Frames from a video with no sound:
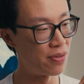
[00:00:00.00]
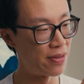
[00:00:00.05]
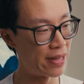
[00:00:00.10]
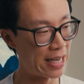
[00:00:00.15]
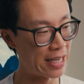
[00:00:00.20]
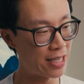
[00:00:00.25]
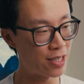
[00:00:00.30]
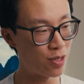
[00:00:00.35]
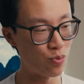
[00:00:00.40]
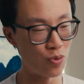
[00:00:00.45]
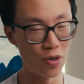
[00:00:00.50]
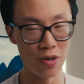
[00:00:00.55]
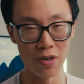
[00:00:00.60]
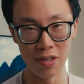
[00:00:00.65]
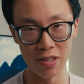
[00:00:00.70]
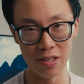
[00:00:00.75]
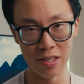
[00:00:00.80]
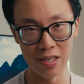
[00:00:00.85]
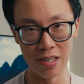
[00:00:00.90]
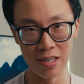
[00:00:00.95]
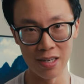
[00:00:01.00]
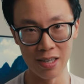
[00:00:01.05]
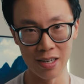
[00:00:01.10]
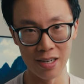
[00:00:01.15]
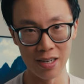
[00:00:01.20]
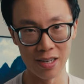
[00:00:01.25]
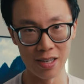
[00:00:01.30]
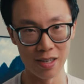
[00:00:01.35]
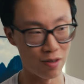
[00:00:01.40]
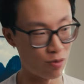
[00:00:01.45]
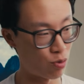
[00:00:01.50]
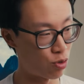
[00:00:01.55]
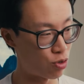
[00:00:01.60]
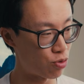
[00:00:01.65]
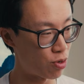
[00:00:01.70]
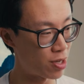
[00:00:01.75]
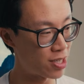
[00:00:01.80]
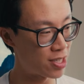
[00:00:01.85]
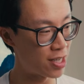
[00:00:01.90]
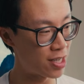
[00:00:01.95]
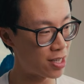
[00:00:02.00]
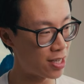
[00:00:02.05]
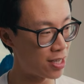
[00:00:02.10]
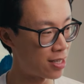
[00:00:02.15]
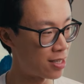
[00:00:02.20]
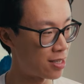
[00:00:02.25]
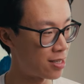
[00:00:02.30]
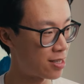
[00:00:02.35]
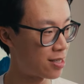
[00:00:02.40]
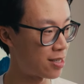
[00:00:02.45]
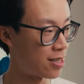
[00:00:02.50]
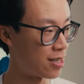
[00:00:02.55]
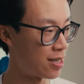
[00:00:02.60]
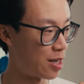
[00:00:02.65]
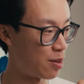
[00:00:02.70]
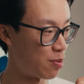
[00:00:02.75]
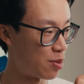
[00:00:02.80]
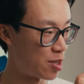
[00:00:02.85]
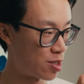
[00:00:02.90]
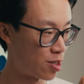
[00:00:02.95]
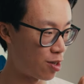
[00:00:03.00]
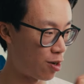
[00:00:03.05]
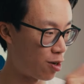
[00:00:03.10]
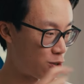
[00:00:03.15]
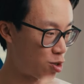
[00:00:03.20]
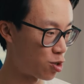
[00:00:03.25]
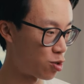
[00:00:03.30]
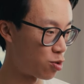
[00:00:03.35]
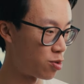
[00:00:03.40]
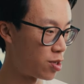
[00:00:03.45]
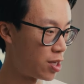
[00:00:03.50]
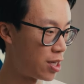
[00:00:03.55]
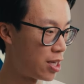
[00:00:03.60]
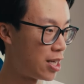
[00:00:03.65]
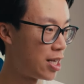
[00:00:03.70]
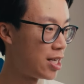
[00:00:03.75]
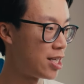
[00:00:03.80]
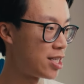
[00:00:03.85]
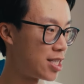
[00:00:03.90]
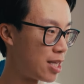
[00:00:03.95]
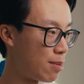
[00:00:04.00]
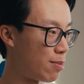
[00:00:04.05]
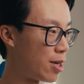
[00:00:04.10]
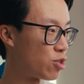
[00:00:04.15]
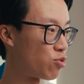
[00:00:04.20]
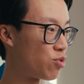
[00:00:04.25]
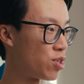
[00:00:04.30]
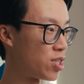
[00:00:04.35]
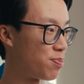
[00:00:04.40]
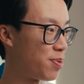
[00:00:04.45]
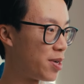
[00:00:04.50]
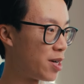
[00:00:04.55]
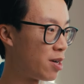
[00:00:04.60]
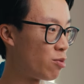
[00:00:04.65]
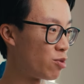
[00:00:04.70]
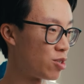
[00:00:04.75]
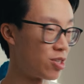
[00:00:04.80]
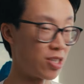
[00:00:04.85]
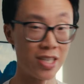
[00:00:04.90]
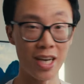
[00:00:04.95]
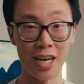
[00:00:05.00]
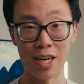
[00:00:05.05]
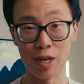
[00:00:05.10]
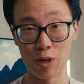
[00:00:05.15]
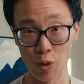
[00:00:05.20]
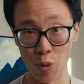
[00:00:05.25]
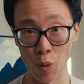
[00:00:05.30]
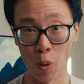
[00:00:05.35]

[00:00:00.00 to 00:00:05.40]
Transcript: plate where the joystick is. It's also semi-transparent, which is kind of